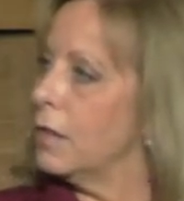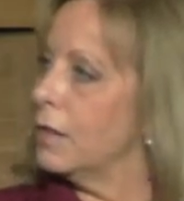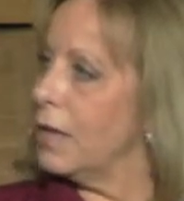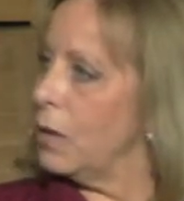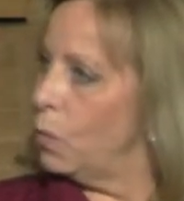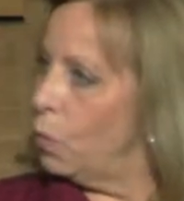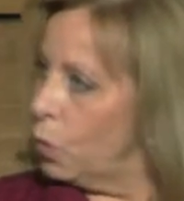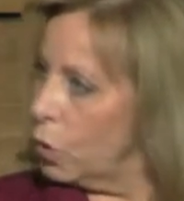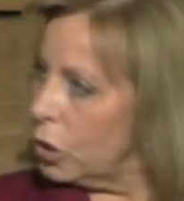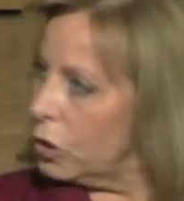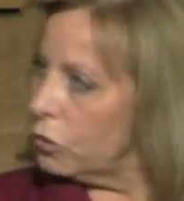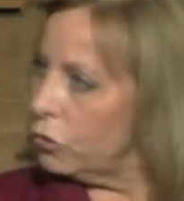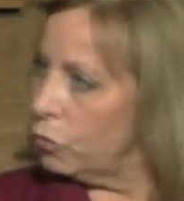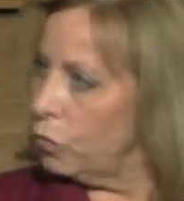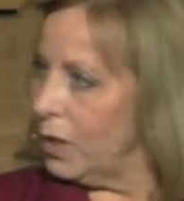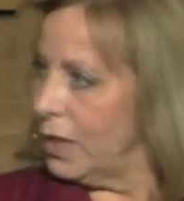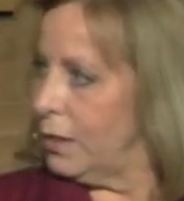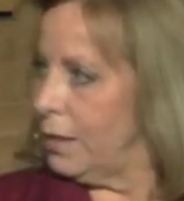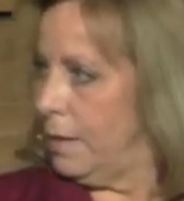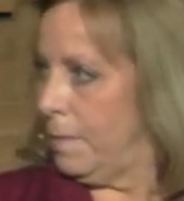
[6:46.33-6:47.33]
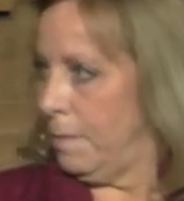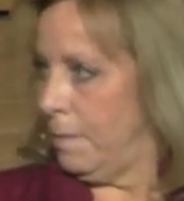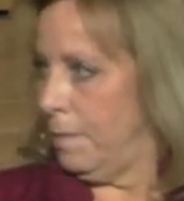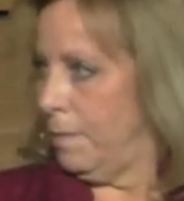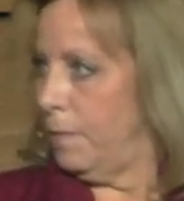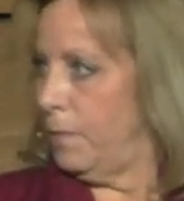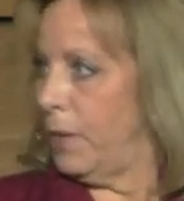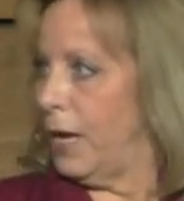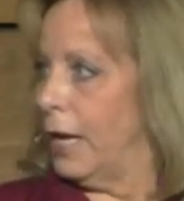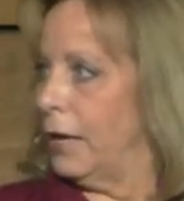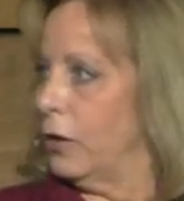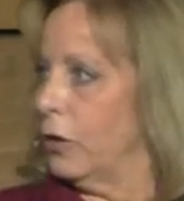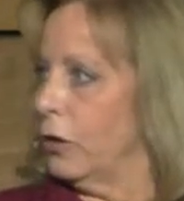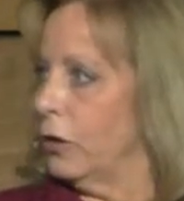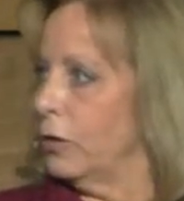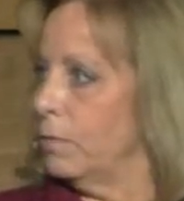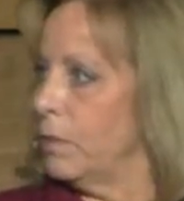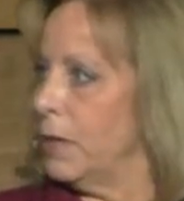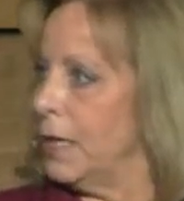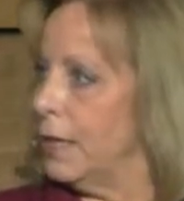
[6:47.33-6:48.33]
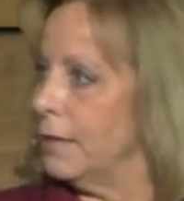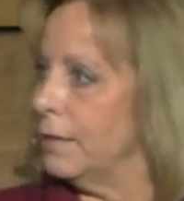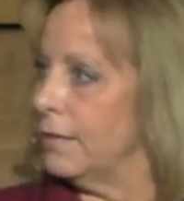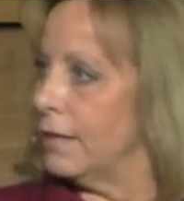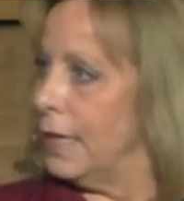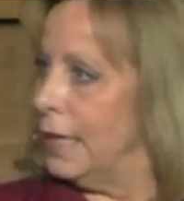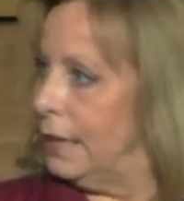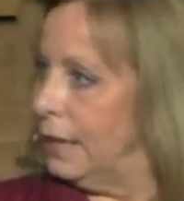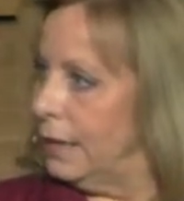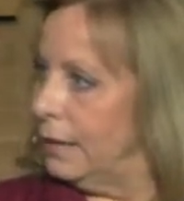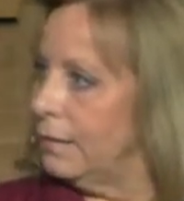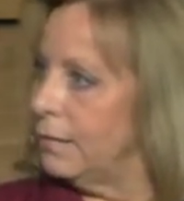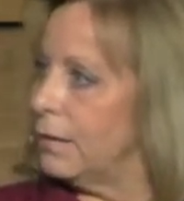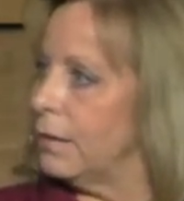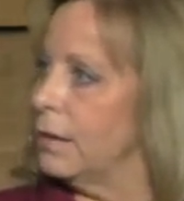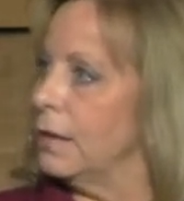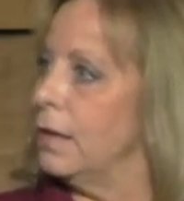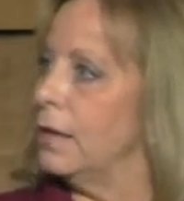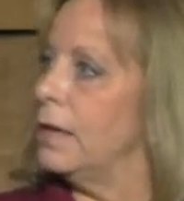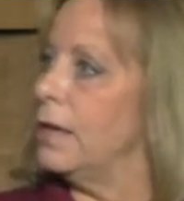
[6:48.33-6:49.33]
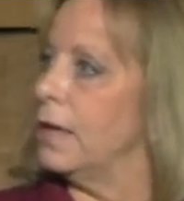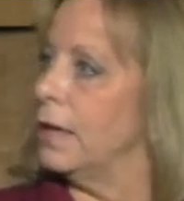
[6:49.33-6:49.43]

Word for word: they worked with them better because they listened.